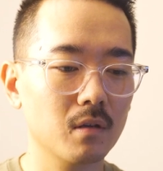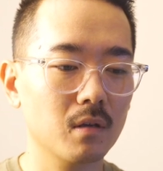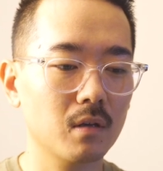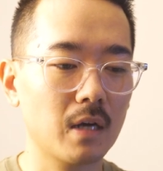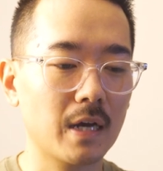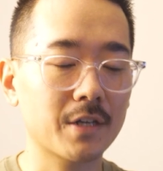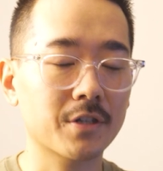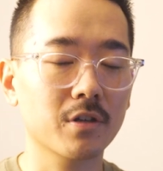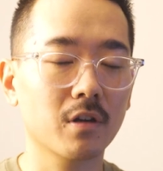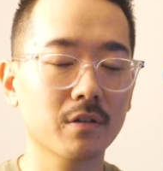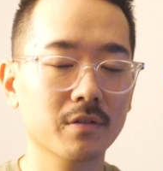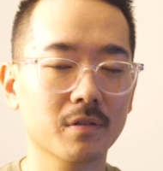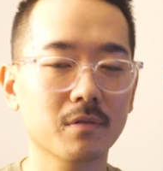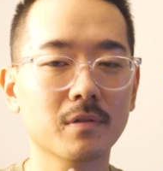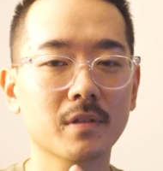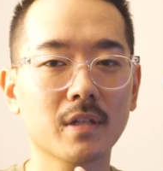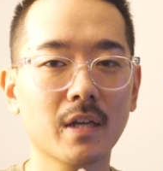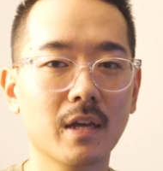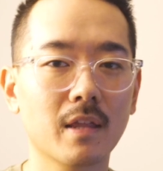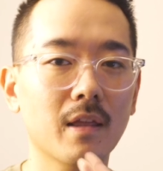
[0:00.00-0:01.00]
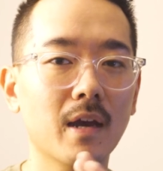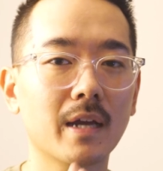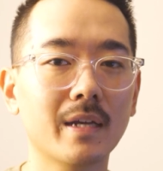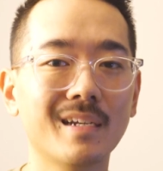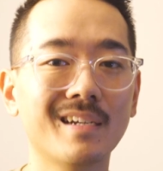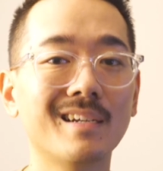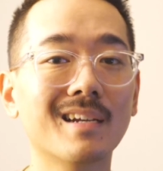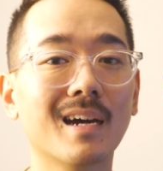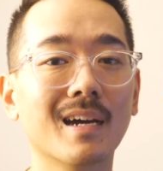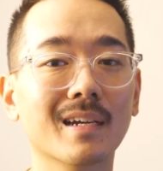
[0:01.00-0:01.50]
I should also say that I
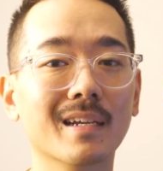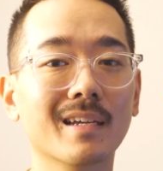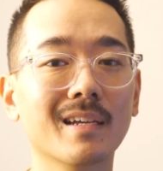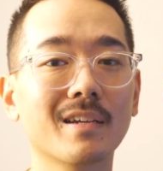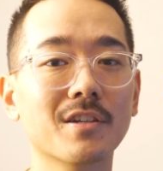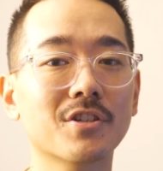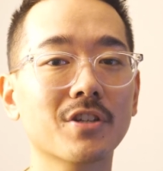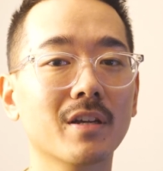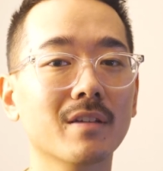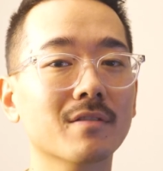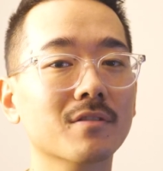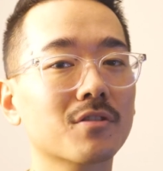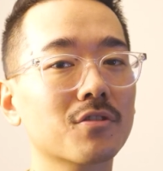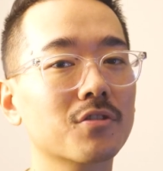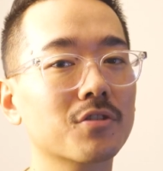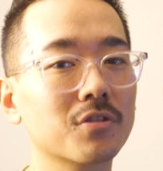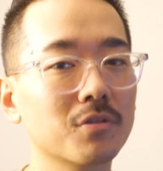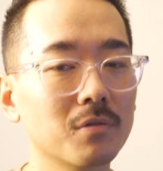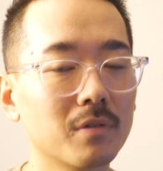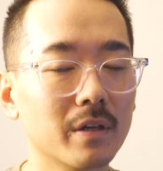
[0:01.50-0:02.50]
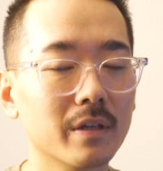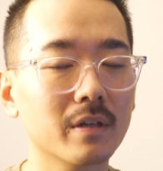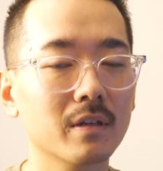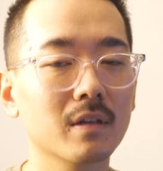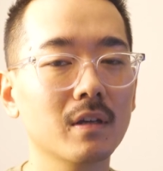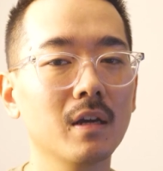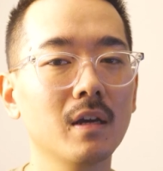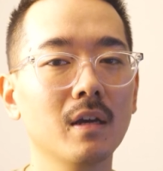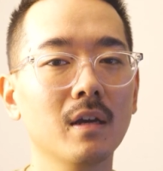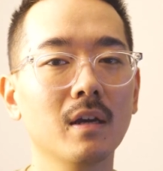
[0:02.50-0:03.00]
did not get a chance to shoot it
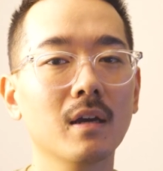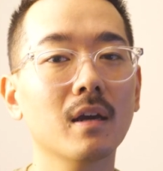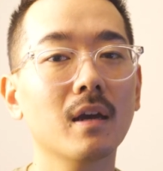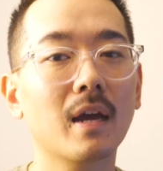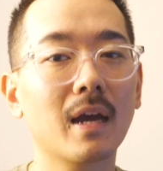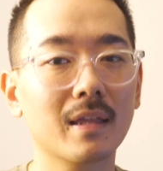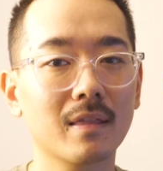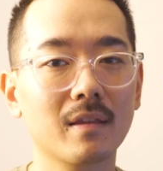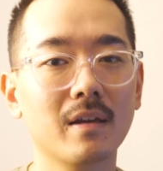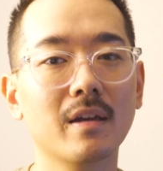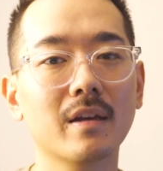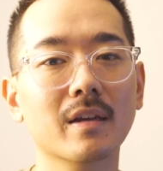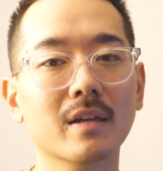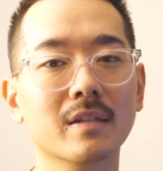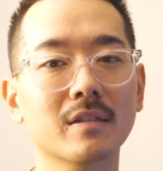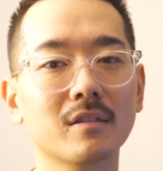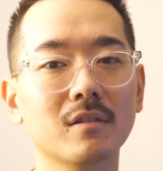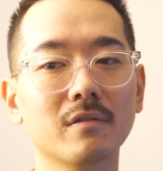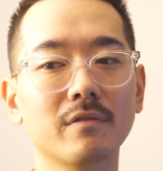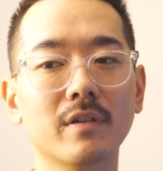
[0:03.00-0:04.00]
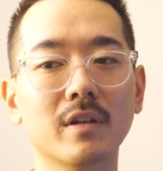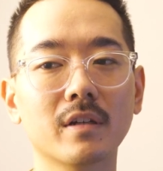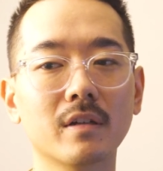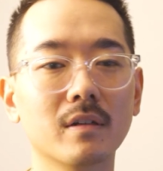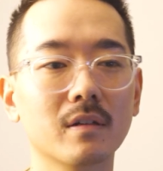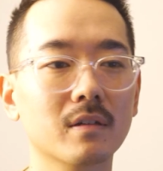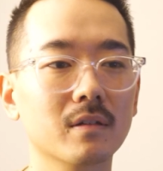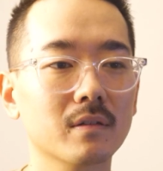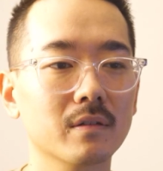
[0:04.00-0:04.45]
at the NXL event.